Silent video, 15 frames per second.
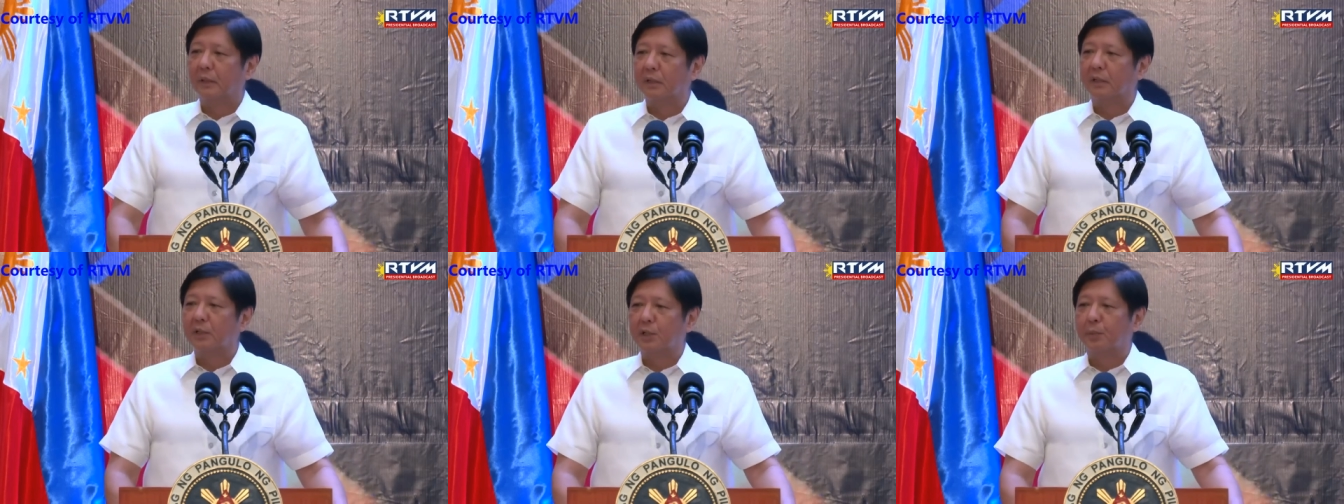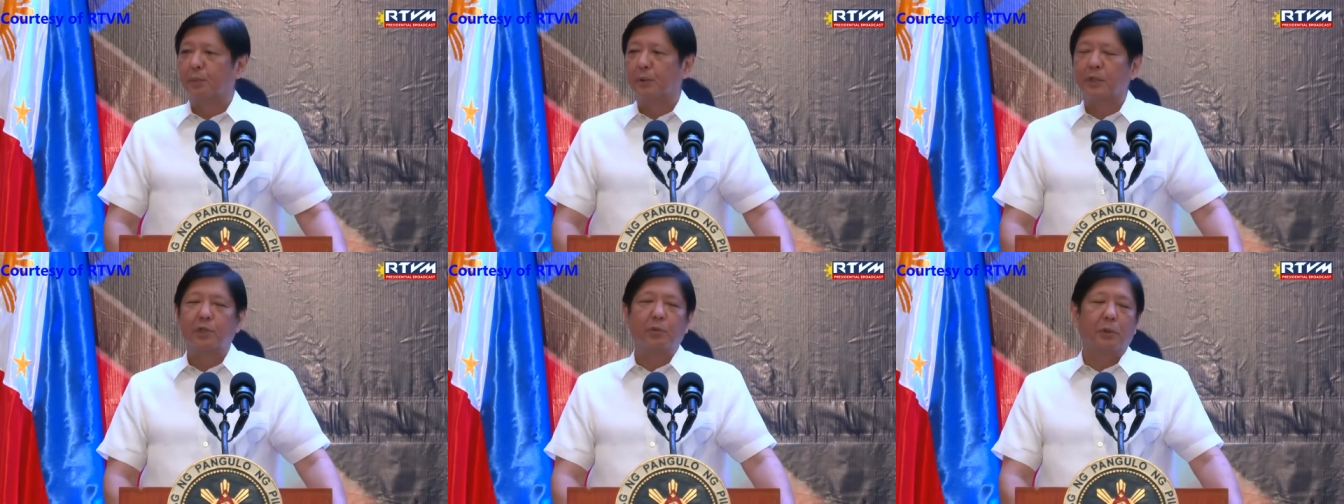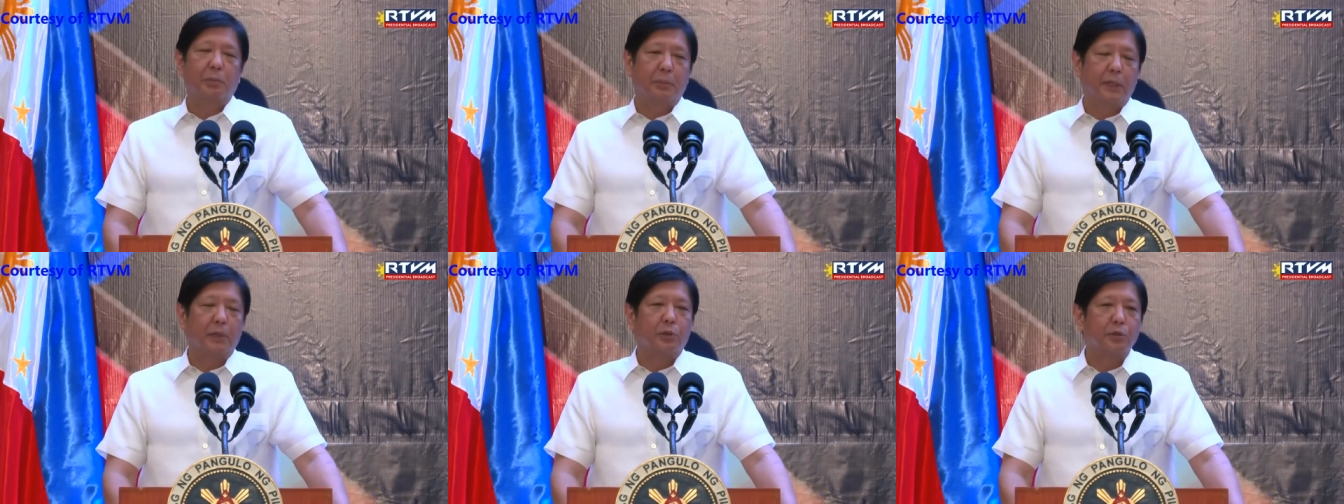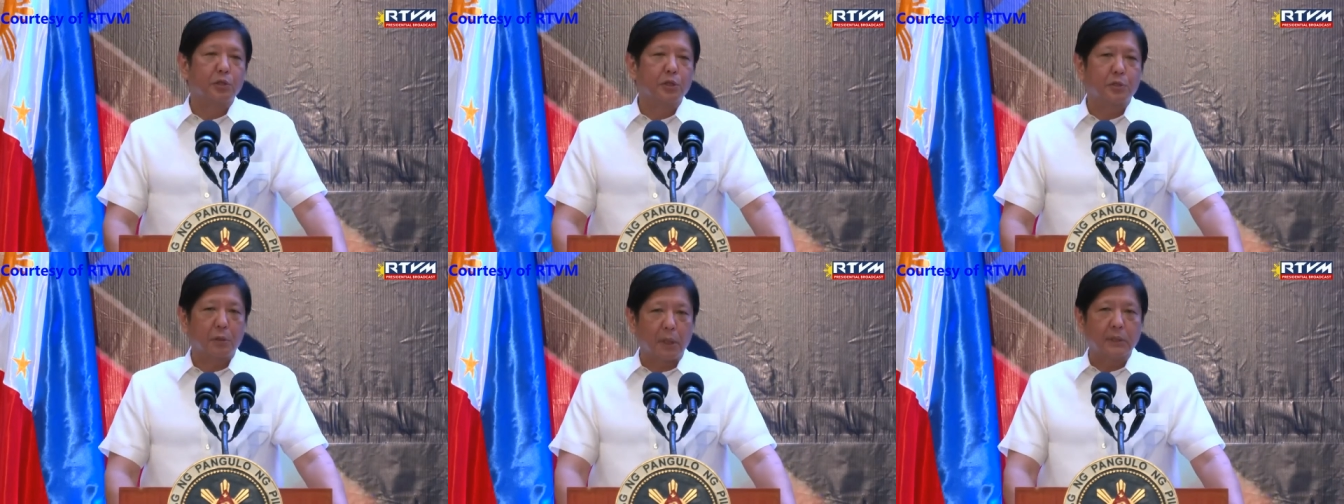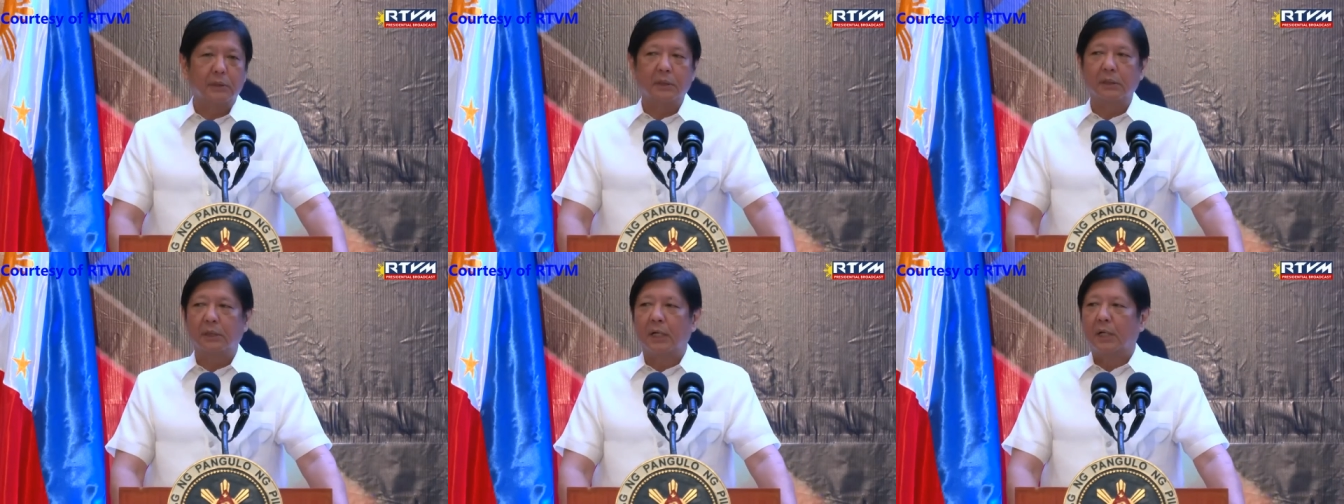that this bridge will be
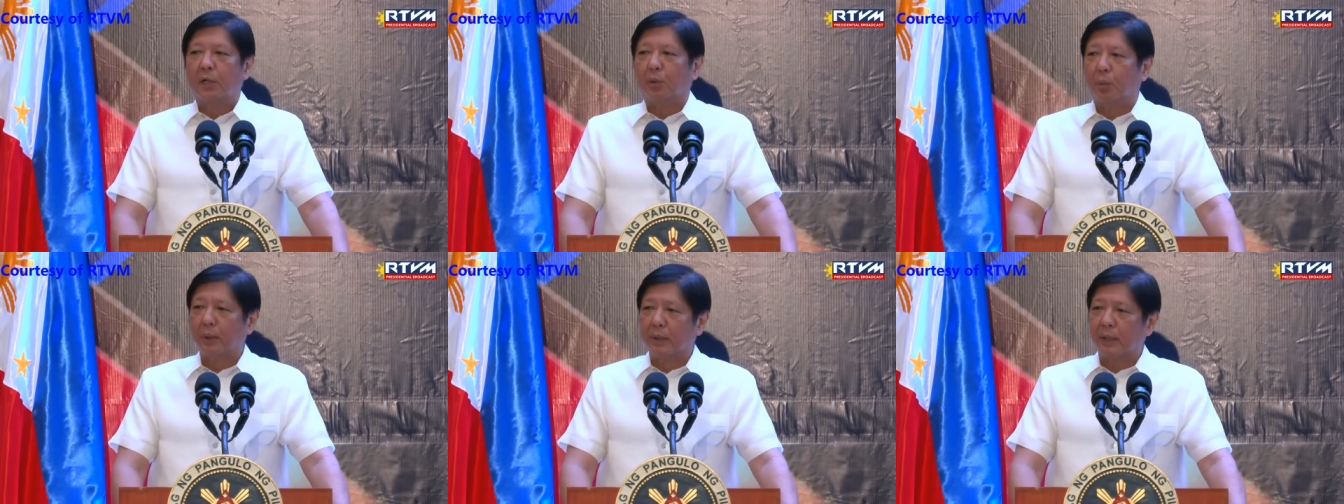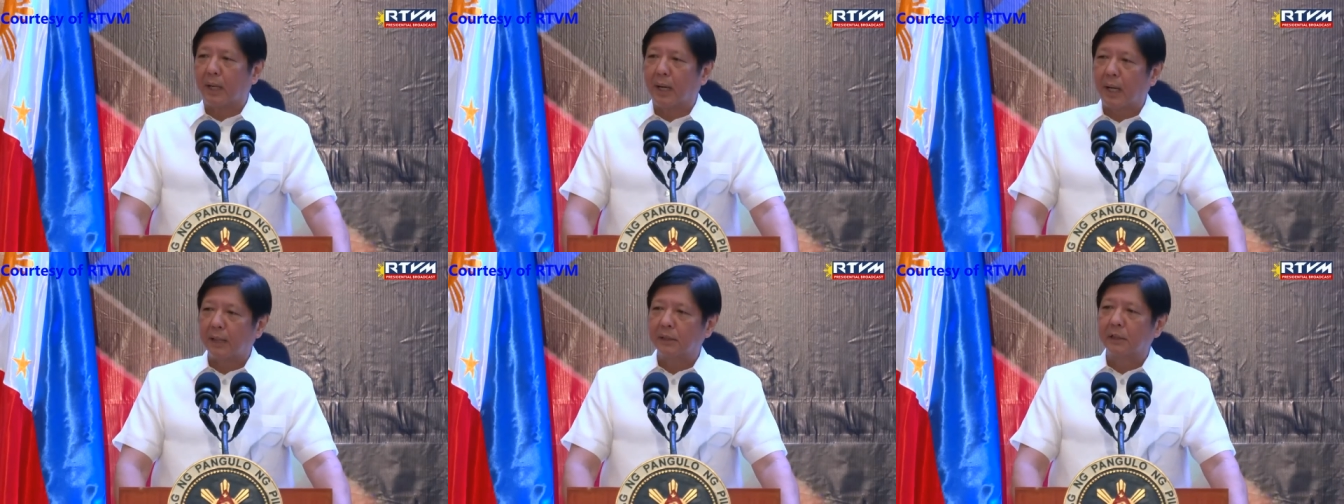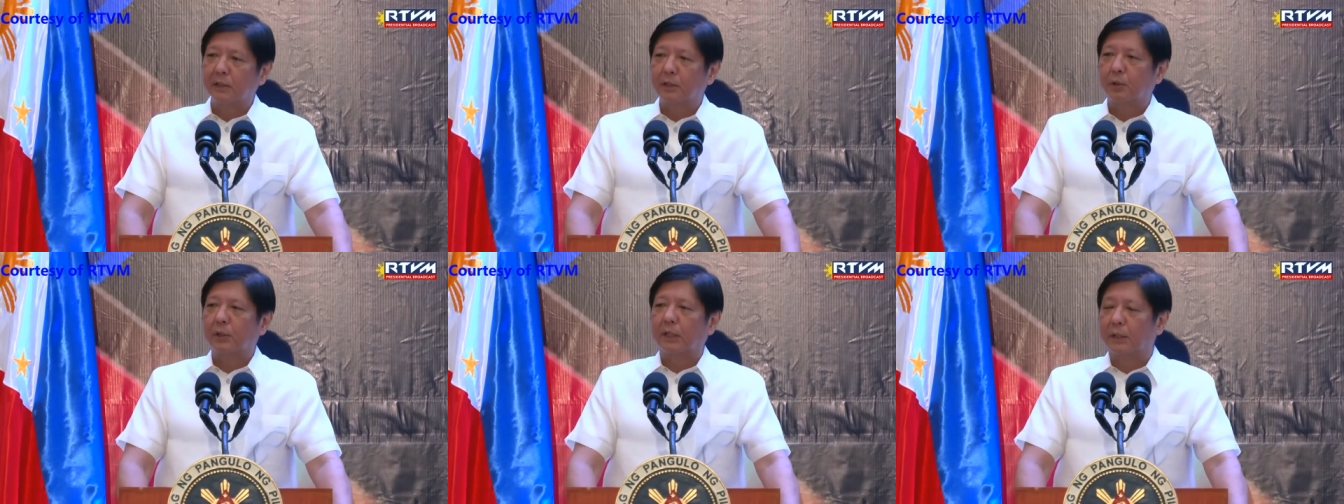constructed with the highest,